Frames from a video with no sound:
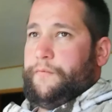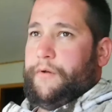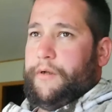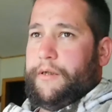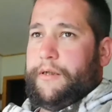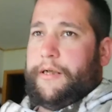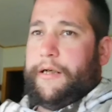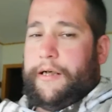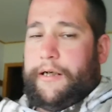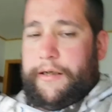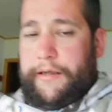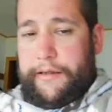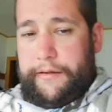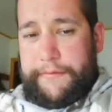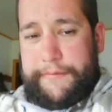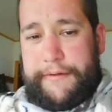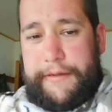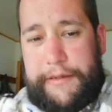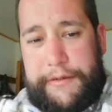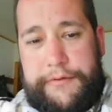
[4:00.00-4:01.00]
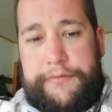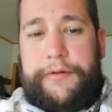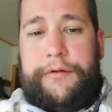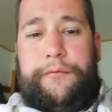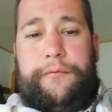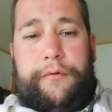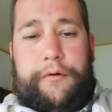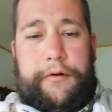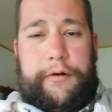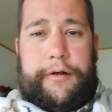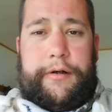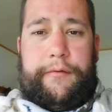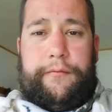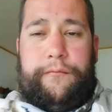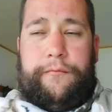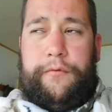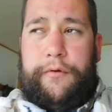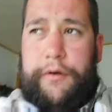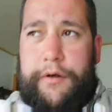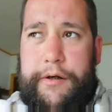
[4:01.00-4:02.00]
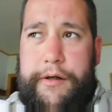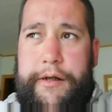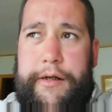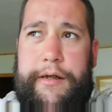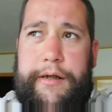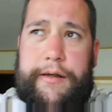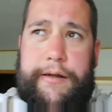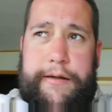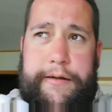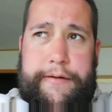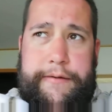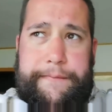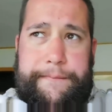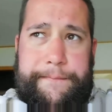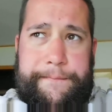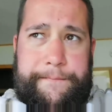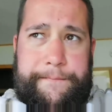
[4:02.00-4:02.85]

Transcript: one guy that was actually worry worrying uh,